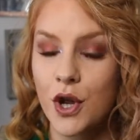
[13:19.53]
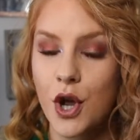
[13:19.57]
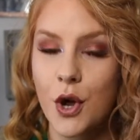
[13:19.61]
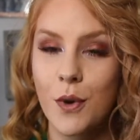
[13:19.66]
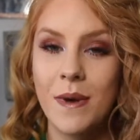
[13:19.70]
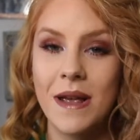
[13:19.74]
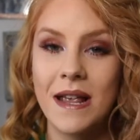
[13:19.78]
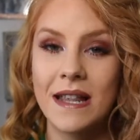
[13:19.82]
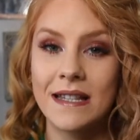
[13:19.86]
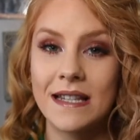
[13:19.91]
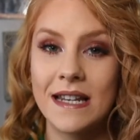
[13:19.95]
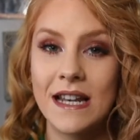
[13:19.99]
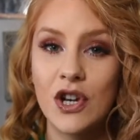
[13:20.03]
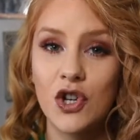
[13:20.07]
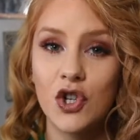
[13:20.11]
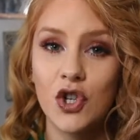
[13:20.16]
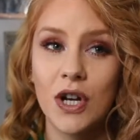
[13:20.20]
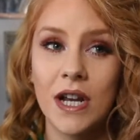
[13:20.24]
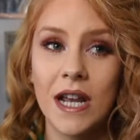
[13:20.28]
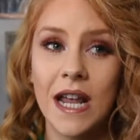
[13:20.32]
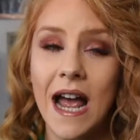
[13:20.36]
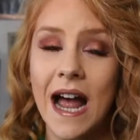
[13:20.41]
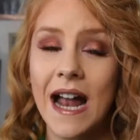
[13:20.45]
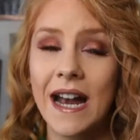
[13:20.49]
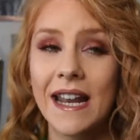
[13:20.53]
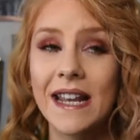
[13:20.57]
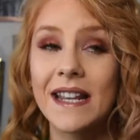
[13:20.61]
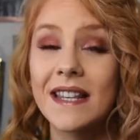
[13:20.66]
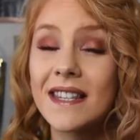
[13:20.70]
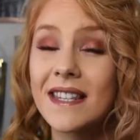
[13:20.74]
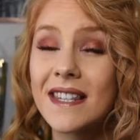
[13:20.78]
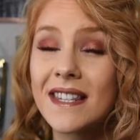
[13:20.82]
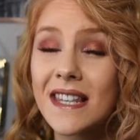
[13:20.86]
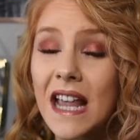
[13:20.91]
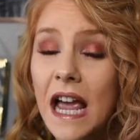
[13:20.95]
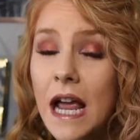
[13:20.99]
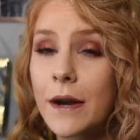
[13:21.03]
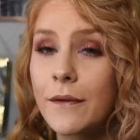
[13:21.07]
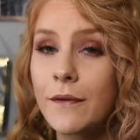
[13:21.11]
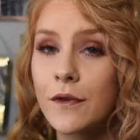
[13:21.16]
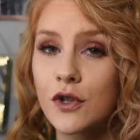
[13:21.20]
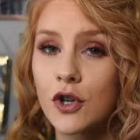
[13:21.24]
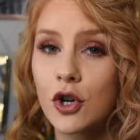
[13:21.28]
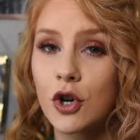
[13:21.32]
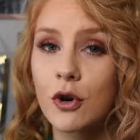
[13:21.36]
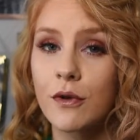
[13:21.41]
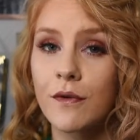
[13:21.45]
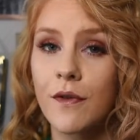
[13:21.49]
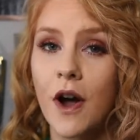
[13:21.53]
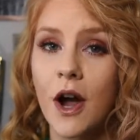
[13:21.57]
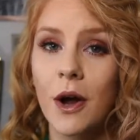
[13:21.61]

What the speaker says: who is literally an insane photographer.